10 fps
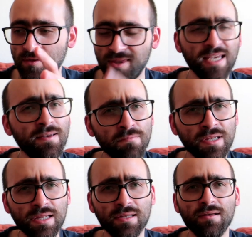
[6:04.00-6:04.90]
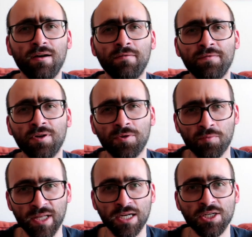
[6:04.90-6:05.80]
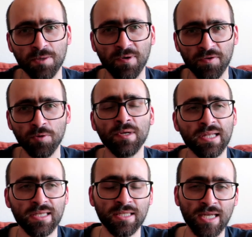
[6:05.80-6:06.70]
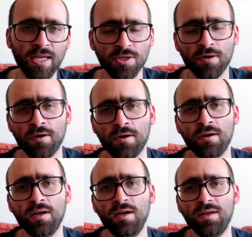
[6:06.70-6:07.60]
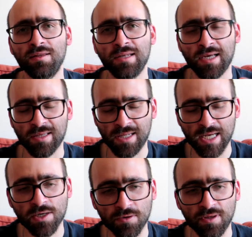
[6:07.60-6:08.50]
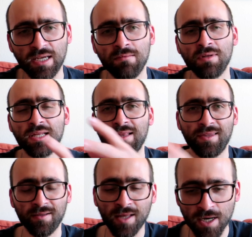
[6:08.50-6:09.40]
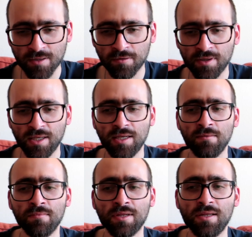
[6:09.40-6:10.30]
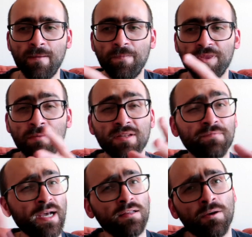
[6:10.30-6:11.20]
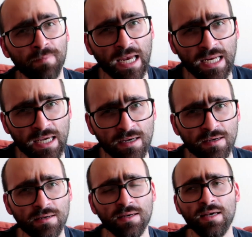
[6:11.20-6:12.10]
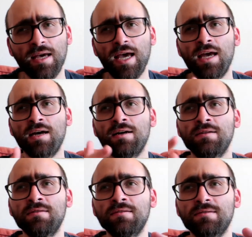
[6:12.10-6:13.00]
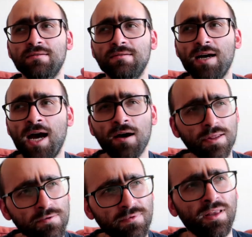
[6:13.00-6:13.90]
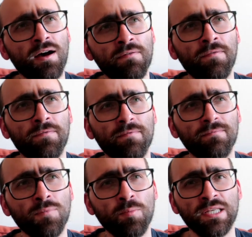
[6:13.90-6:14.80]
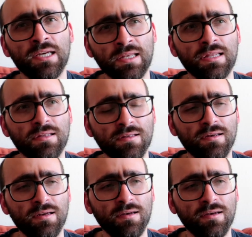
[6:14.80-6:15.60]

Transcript: themes of, you know, the relationship of humans to nature, these existential themes, these theological themes, themes of megalomania, and I also love Moby Dick's